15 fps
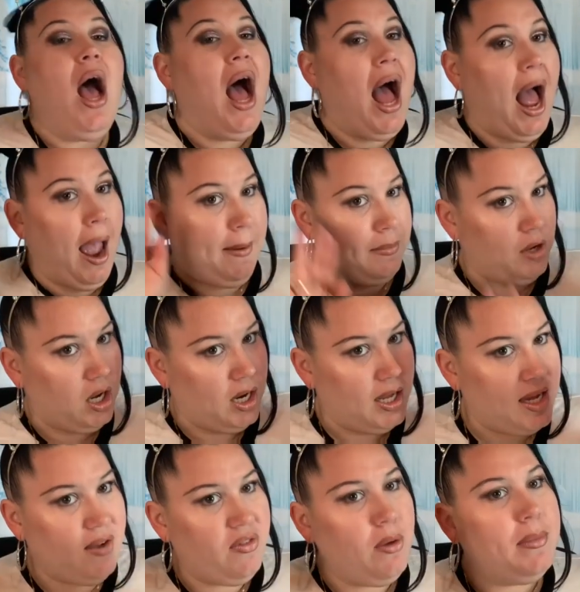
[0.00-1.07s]
I'm gonna
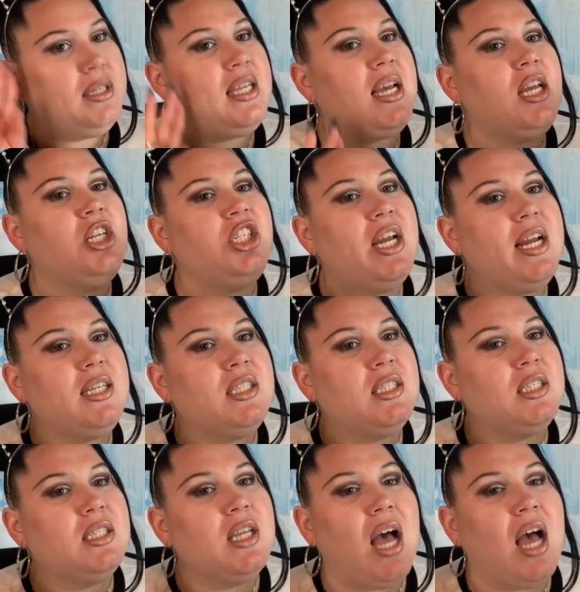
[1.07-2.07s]
give them a second chance.